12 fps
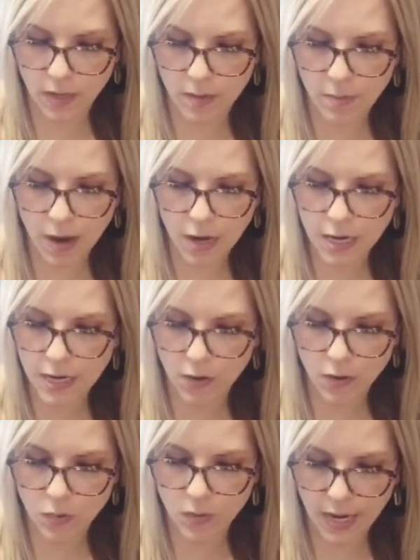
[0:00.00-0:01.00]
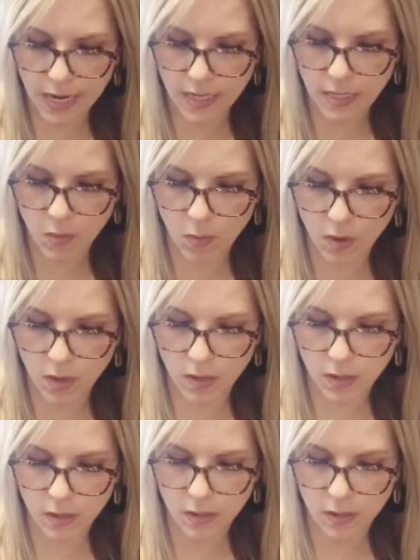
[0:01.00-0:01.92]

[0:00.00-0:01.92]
admiring her own handiwork.